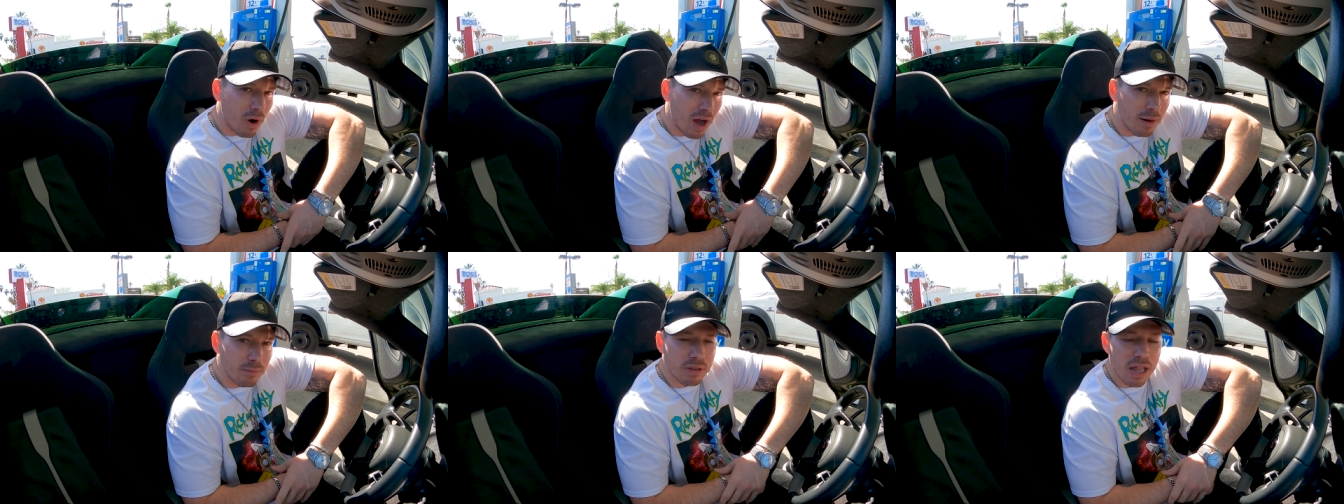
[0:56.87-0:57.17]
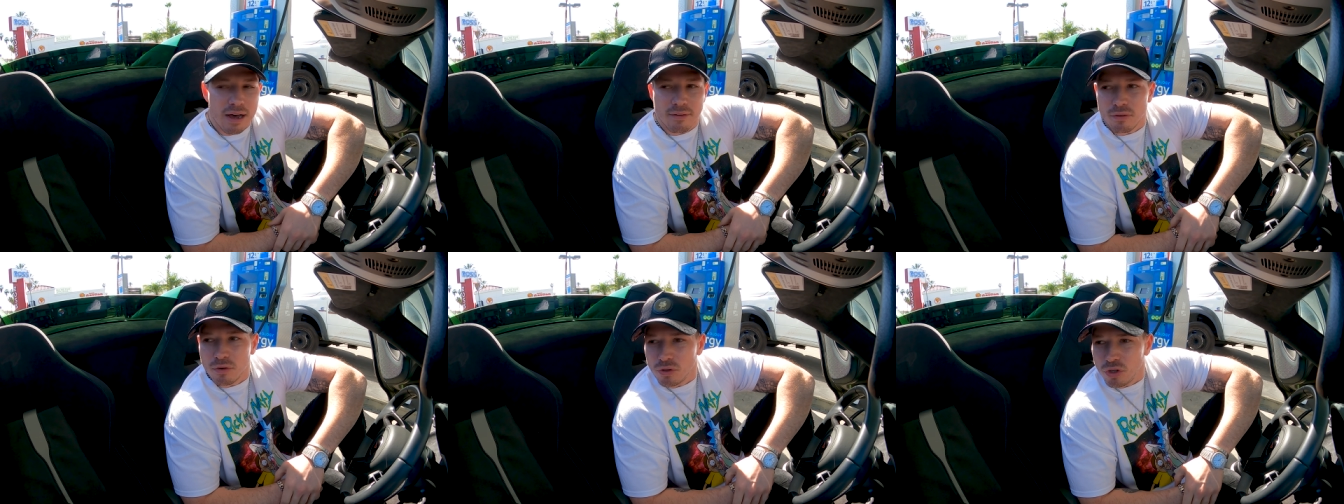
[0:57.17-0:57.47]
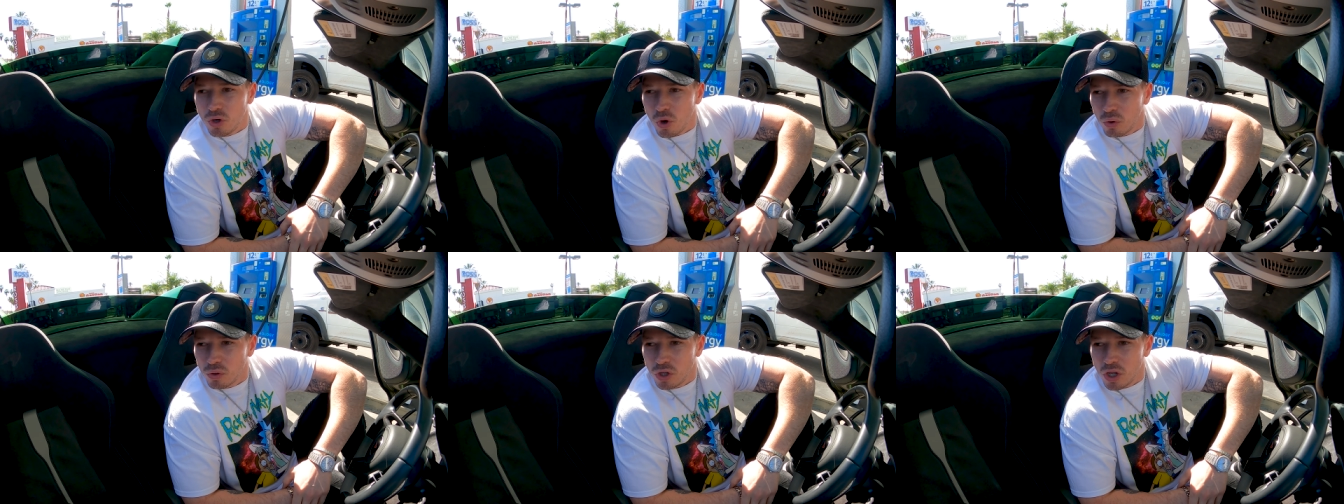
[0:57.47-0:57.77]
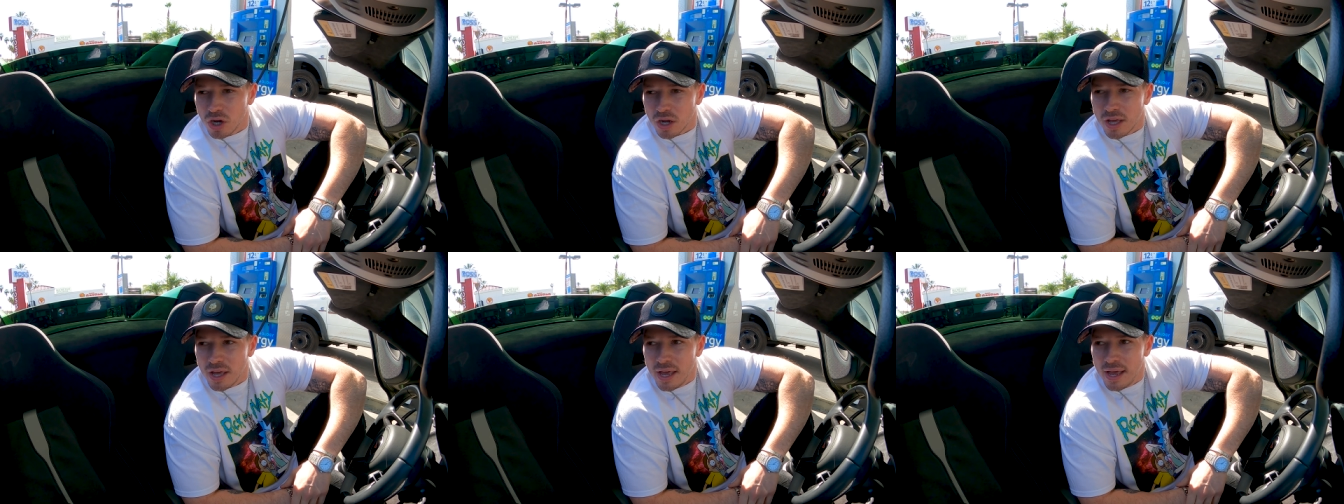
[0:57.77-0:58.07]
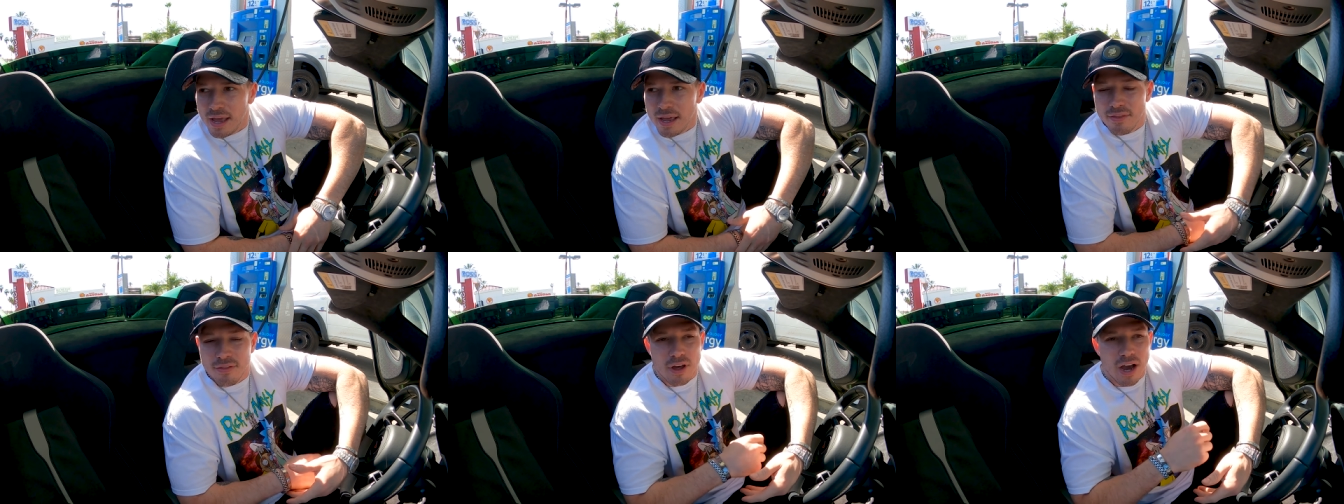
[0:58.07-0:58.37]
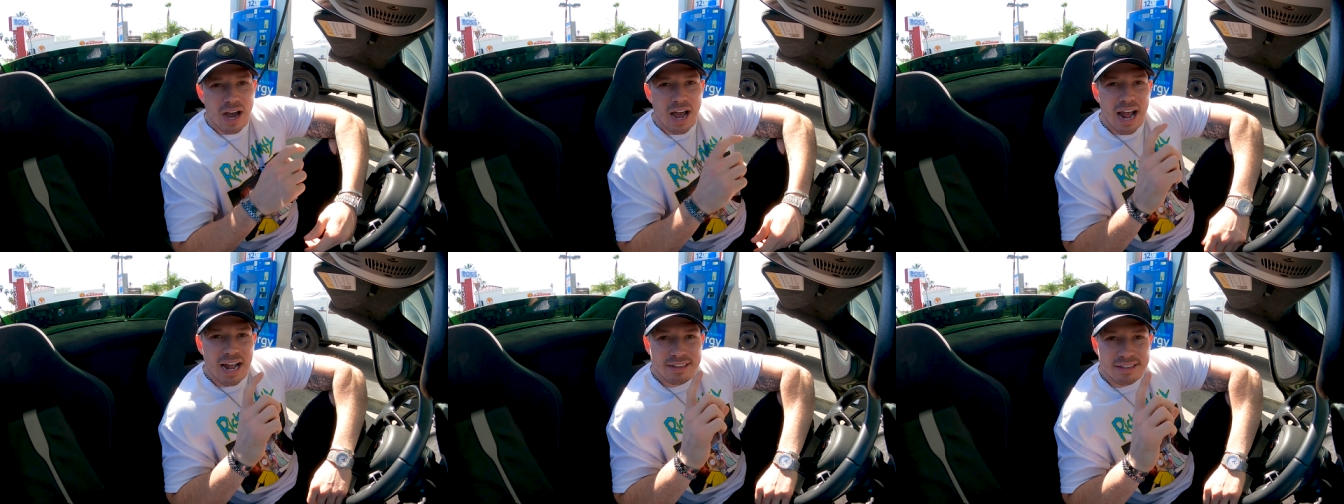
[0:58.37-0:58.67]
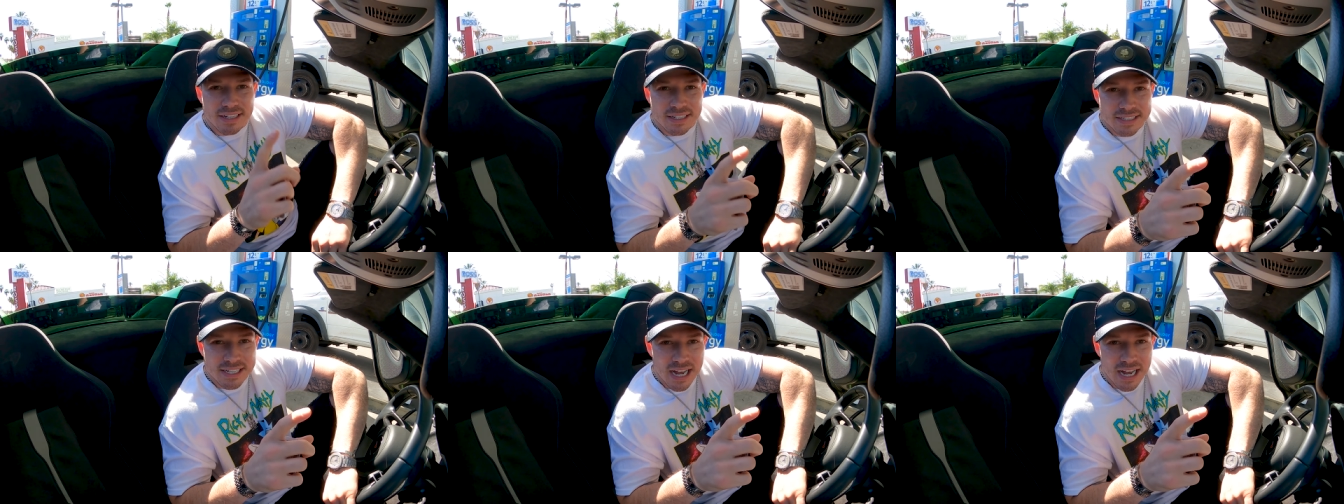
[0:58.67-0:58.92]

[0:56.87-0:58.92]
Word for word: Rob Level, you go look, at